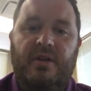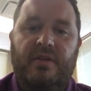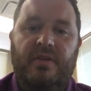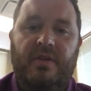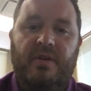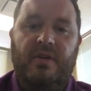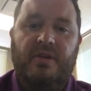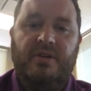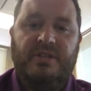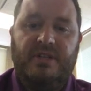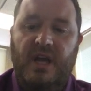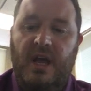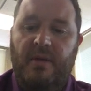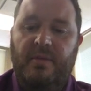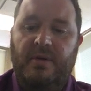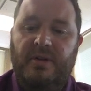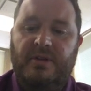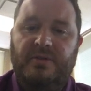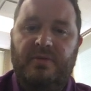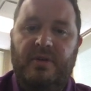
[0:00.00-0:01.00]
their
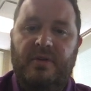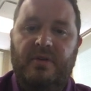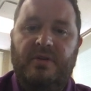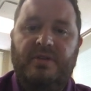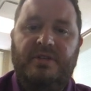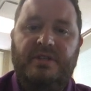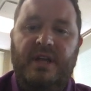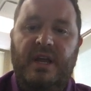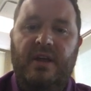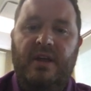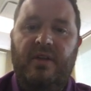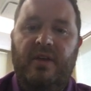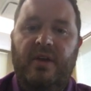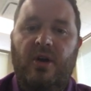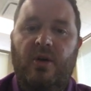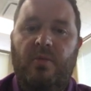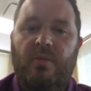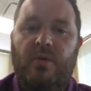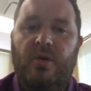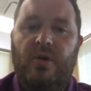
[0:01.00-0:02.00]
assignments, whether it's daily
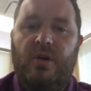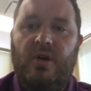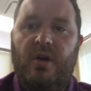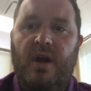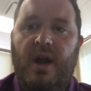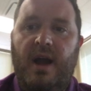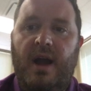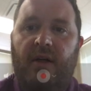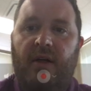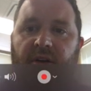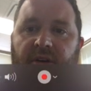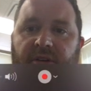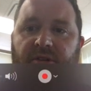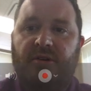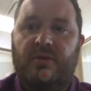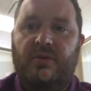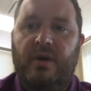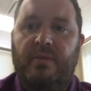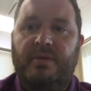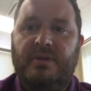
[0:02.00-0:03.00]
homework or ALEKS
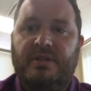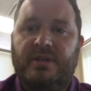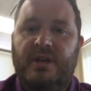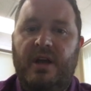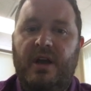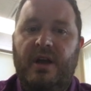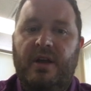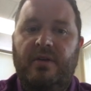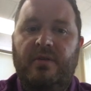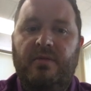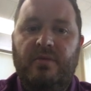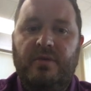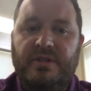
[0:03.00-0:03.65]
or WebAssign,